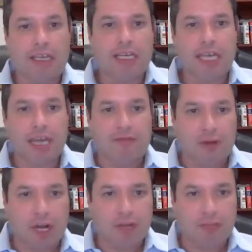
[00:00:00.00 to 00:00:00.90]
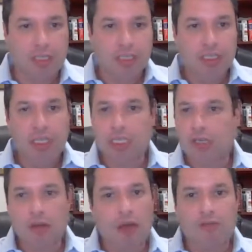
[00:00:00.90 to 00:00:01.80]
They need to get involved. They
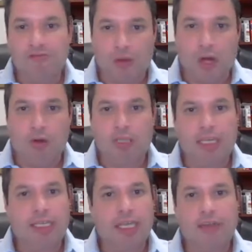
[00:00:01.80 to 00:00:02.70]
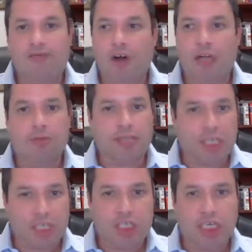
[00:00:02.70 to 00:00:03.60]
need to go out and vote. They need to get involved with
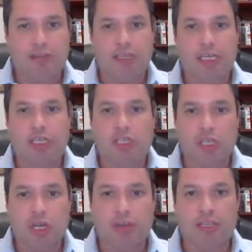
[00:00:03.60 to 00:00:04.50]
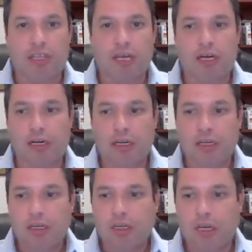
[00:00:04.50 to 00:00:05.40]
initiatives. They need to show that they're,
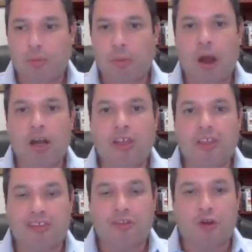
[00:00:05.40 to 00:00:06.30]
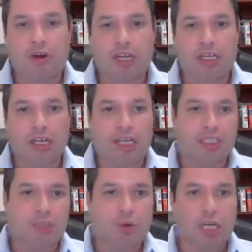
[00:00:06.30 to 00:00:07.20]
you know, part of the story, not
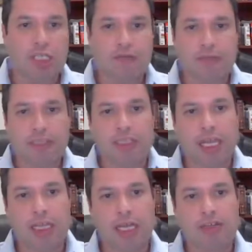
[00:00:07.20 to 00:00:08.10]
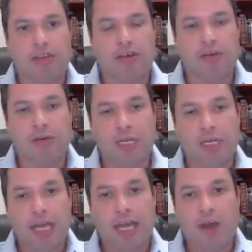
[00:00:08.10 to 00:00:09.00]
just watching from the sidelines. So
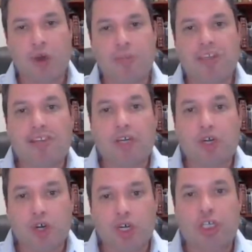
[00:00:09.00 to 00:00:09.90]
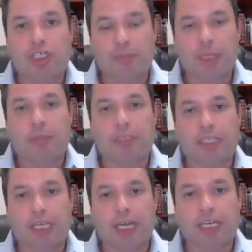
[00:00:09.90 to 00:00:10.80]
I hope this encourages people
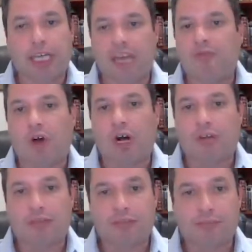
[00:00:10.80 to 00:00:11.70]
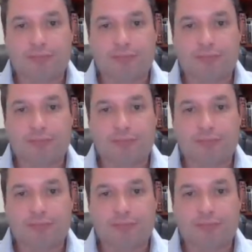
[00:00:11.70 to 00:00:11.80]
to get involved.